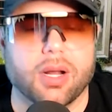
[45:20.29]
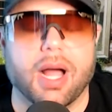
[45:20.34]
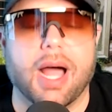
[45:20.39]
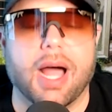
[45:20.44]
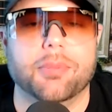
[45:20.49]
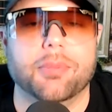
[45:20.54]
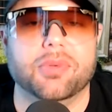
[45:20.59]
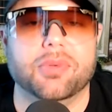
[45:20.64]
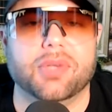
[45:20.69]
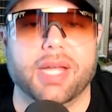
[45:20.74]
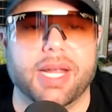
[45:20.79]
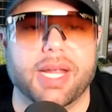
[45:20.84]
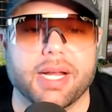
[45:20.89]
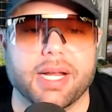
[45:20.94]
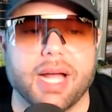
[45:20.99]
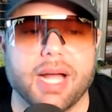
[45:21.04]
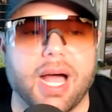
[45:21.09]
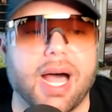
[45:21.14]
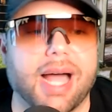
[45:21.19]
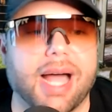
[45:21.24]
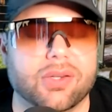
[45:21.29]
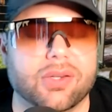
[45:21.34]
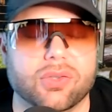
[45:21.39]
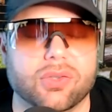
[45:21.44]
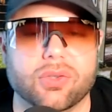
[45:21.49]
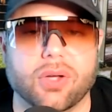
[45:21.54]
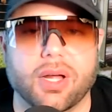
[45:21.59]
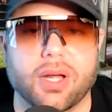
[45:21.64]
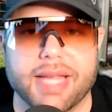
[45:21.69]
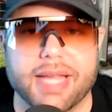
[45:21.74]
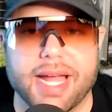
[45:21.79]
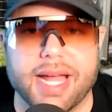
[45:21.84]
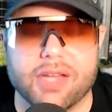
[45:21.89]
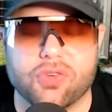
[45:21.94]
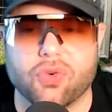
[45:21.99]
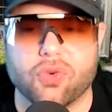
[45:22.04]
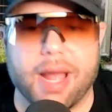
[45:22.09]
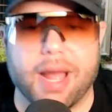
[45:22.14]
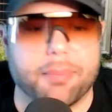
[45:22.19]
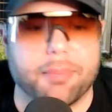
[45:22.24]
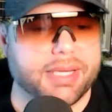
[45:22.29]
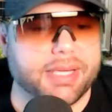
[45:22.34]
I'm saying I saw that trap.